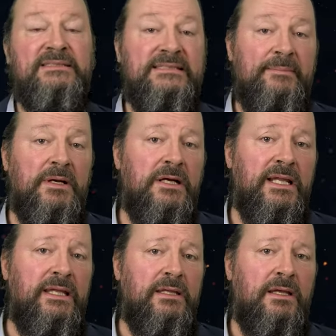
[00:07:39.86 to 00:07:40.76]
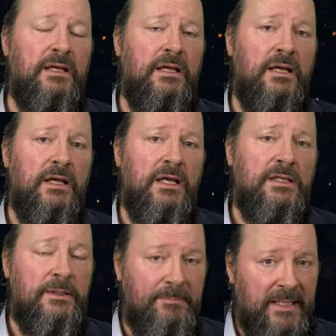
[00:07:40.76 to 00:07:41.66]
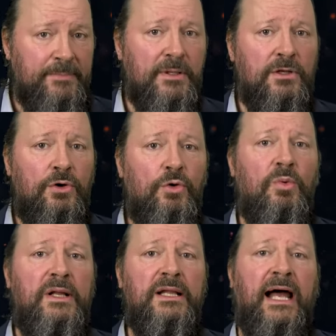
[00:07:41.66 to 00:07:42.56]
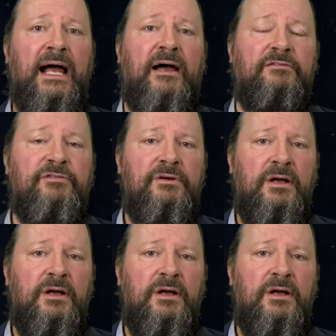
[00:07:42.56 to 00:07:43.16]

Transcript: Similarly, the people who will have